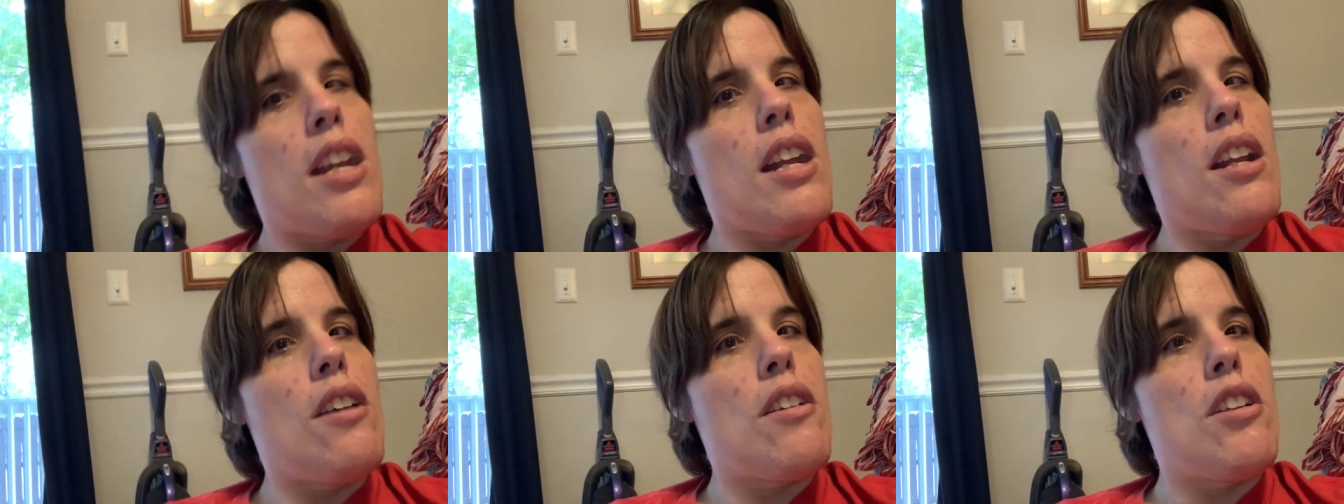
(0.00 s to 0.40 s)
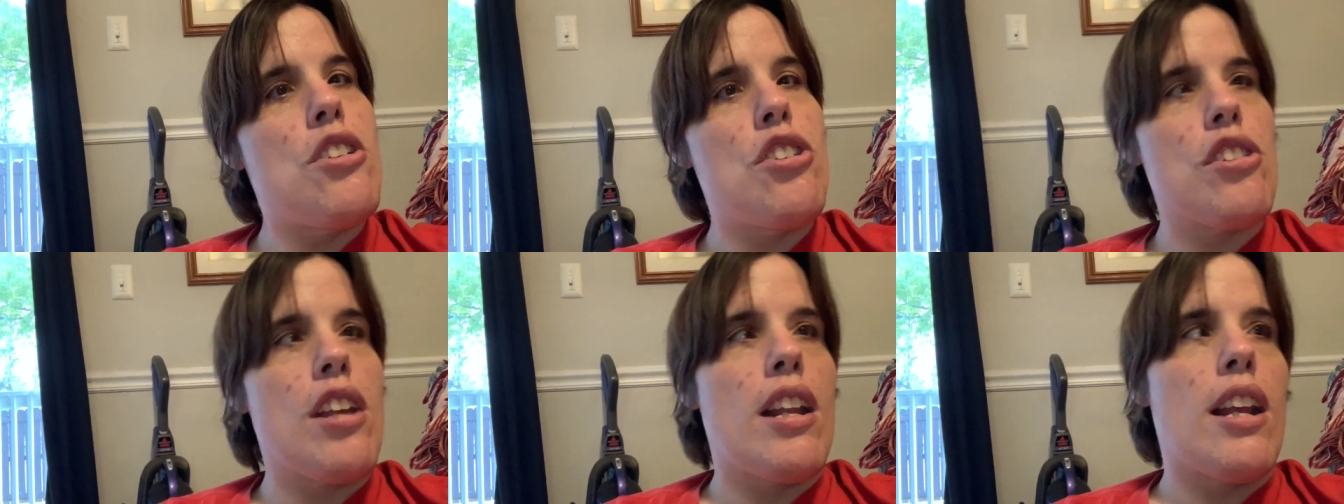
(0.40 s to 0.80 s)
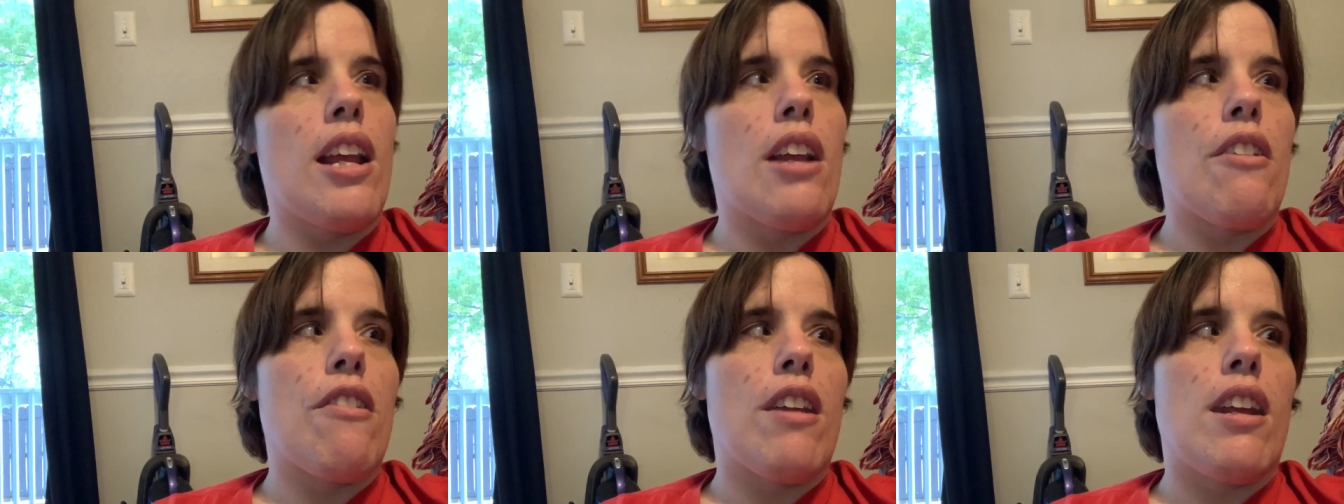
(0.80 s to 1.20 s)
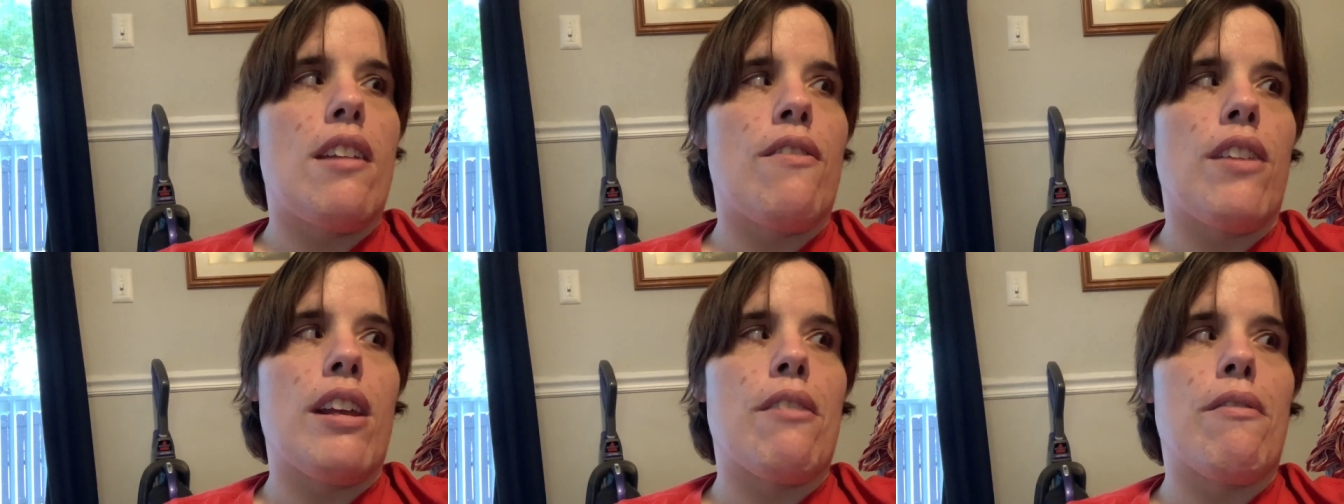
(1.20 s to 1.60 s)
You just got to get
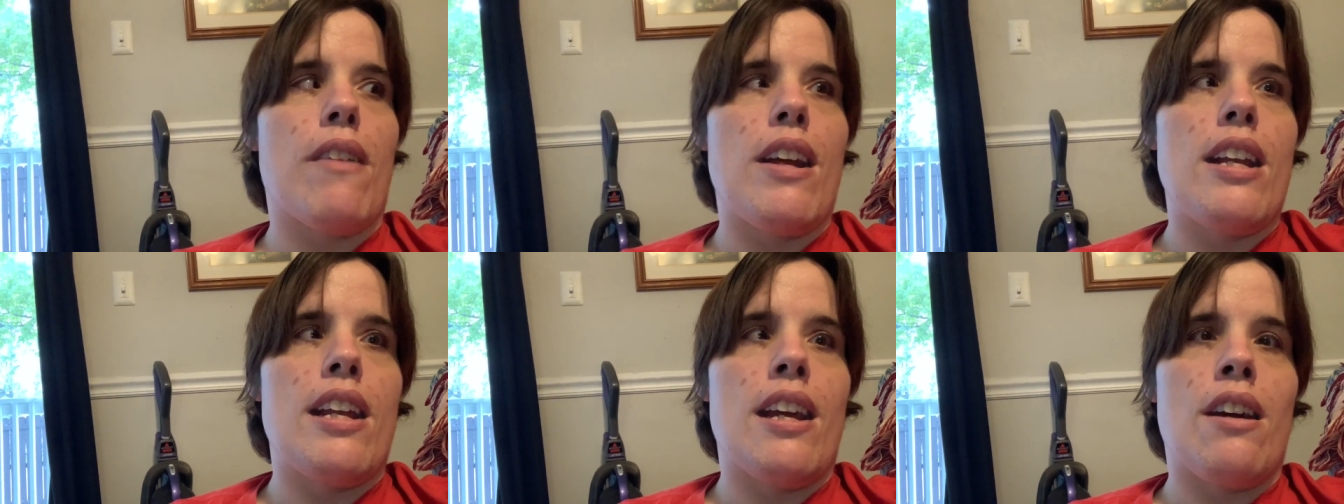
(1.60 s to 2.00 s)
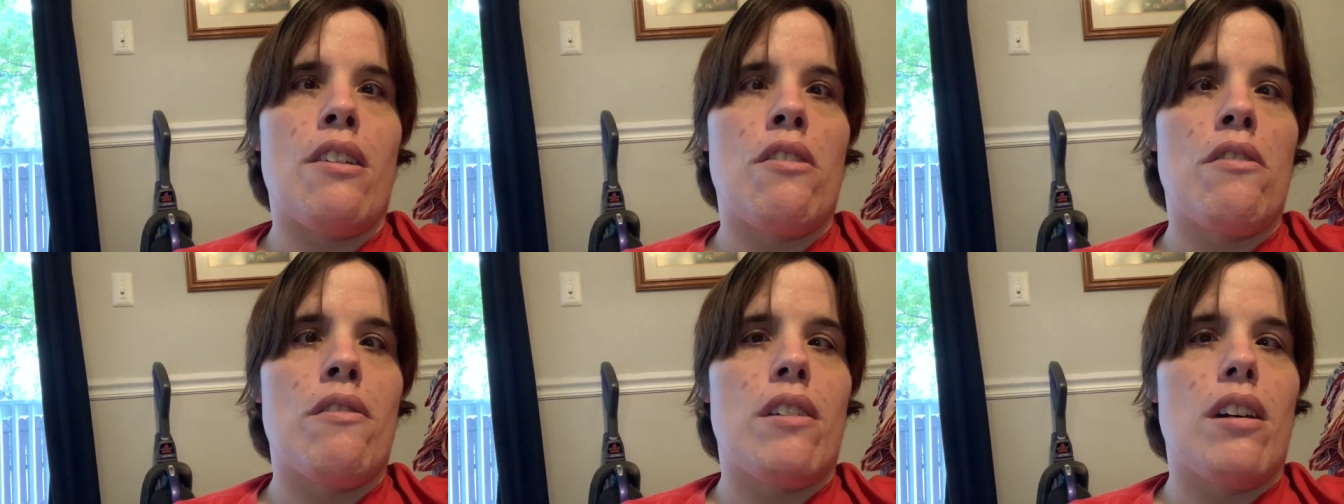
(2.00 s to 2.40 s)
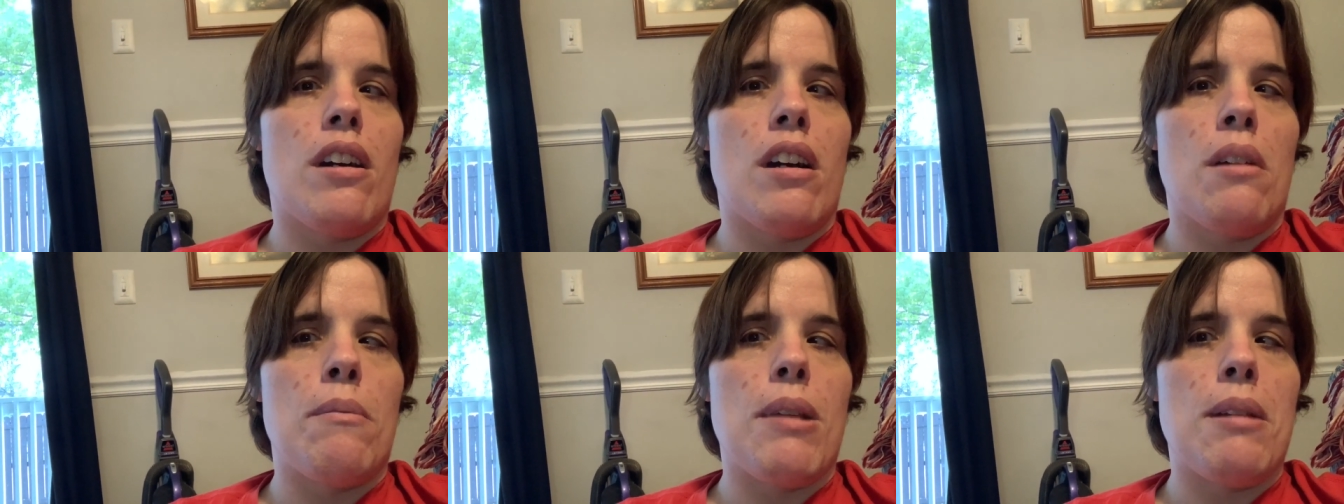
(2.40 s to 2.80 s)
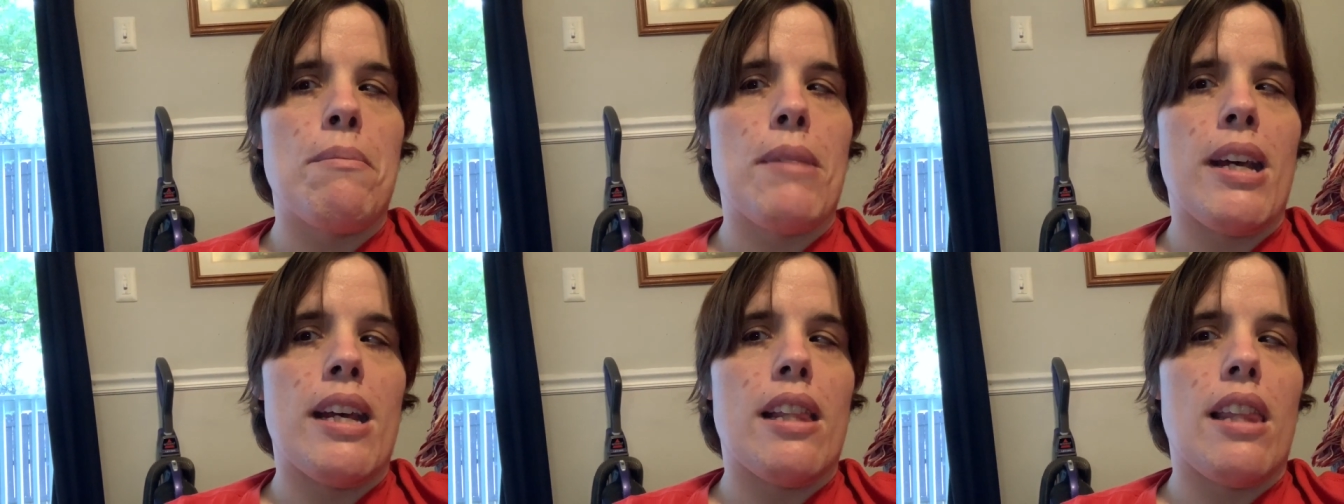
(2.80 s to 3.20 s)
creative. Right now, in
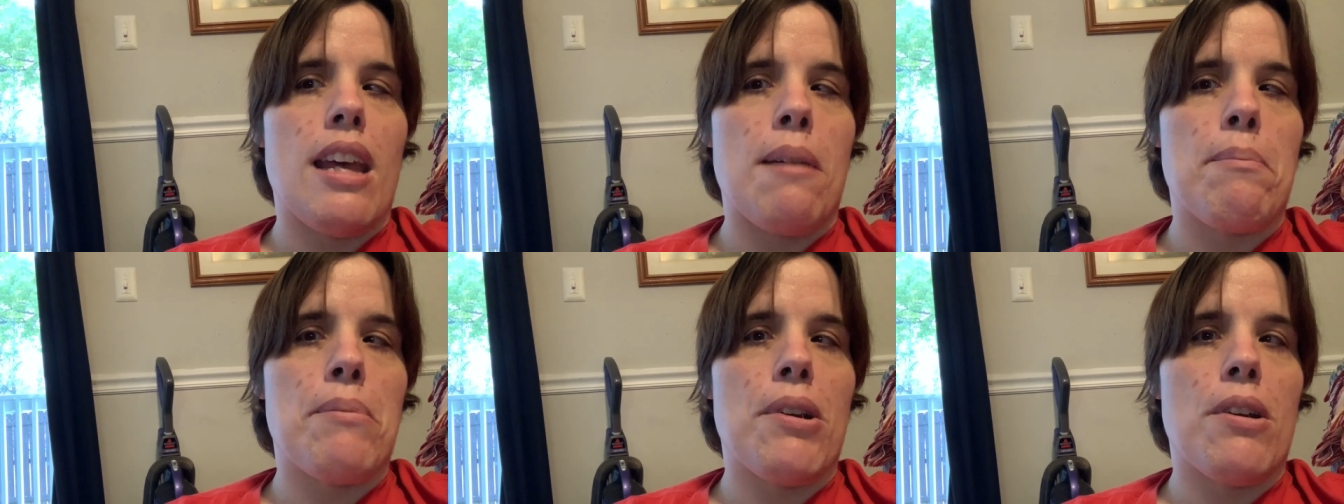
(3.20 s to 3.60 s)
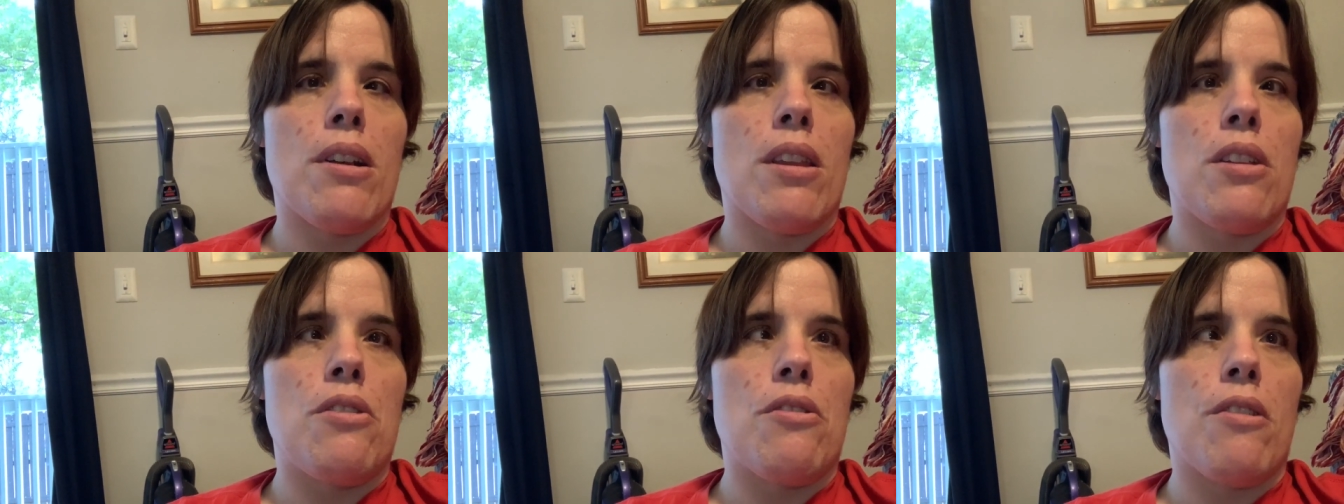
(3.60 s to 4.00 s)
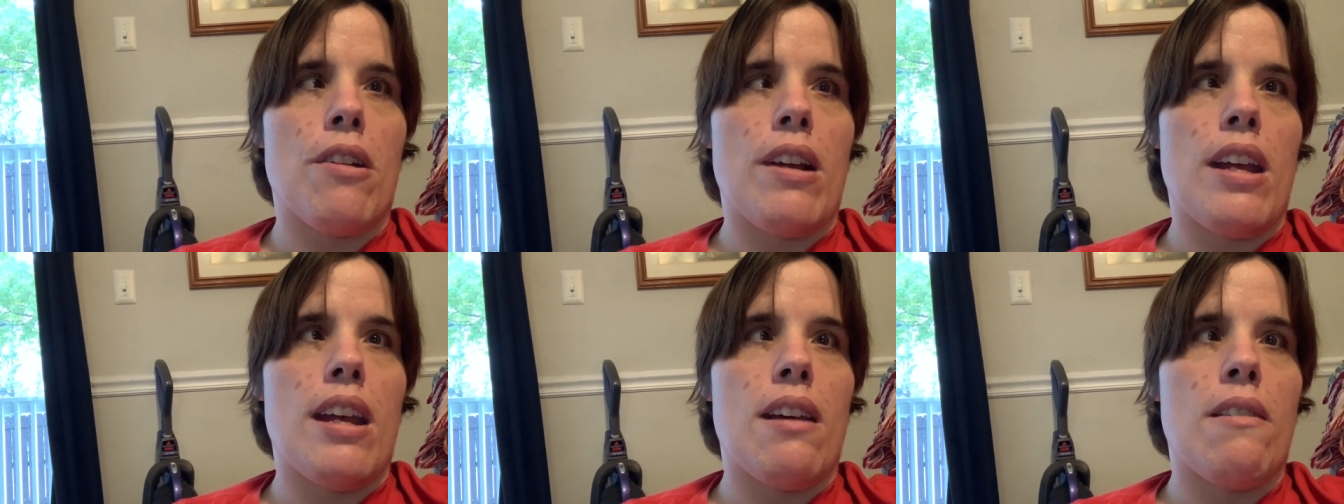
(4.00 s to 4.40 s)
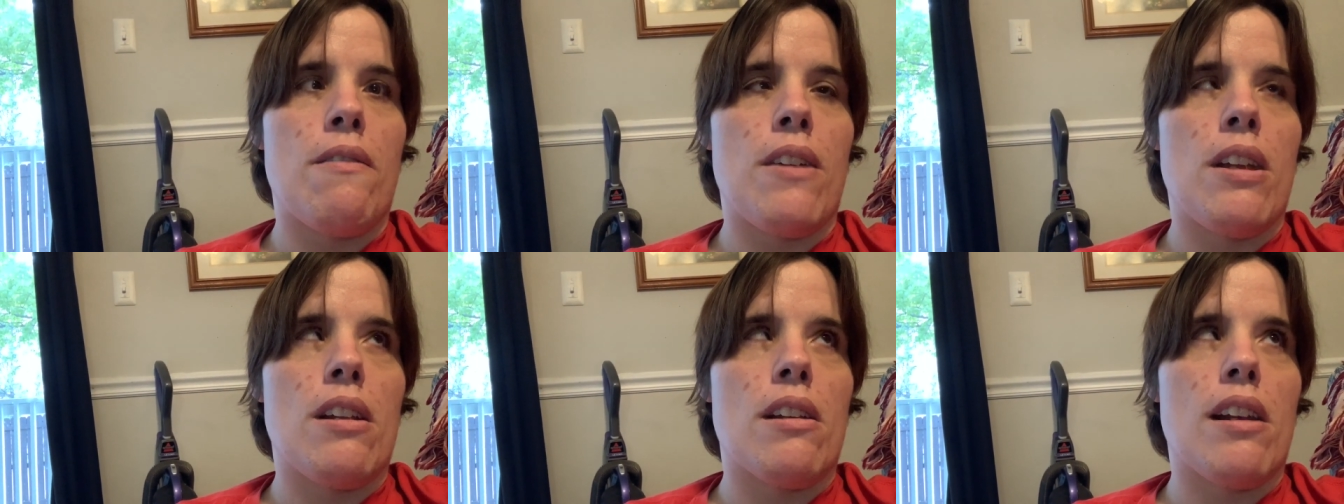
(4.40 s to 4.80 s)
my lap part of the drawer, I
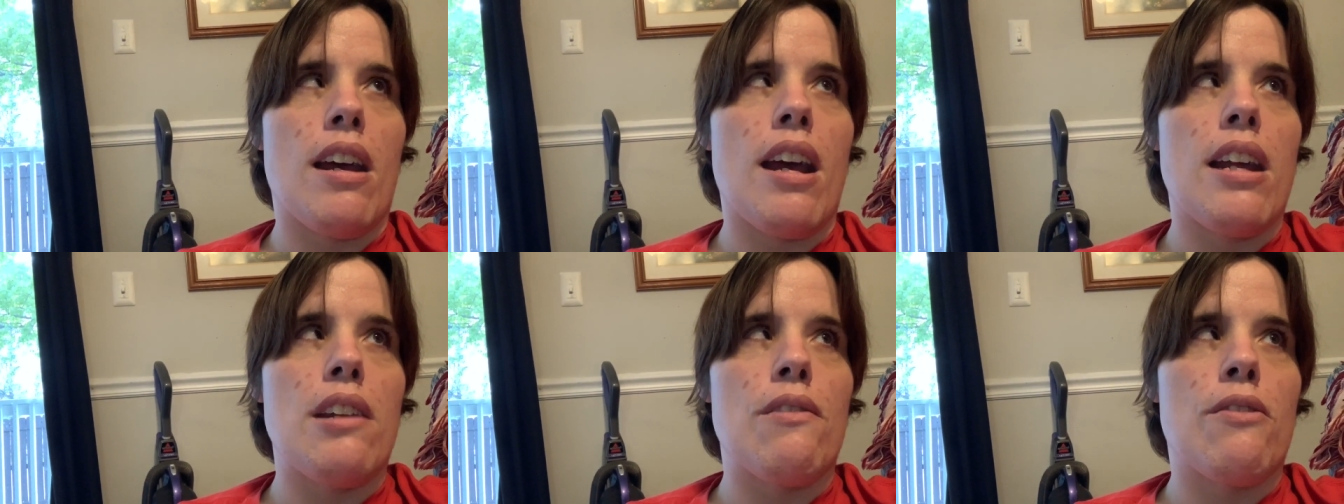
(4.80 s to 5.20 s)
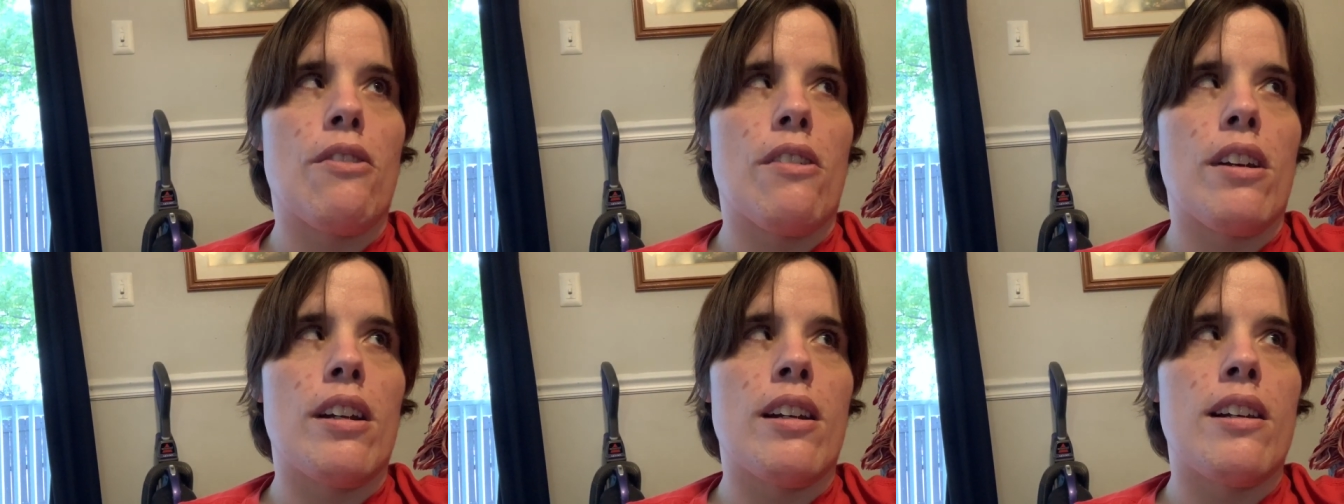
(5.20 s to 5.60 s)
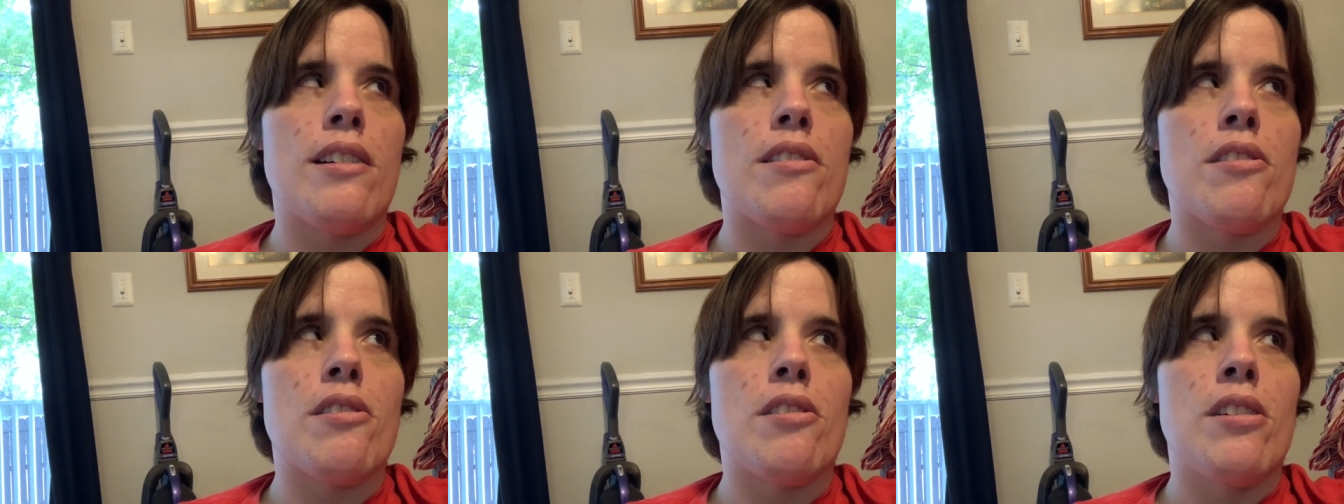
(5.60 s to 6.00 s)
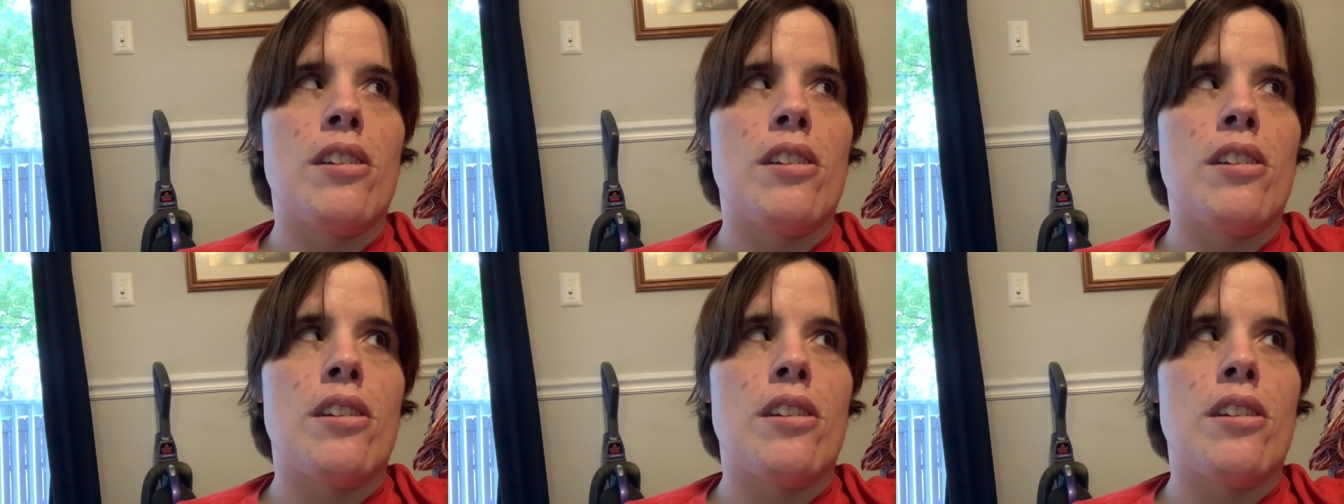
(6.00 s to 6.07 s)
have it kind of organized.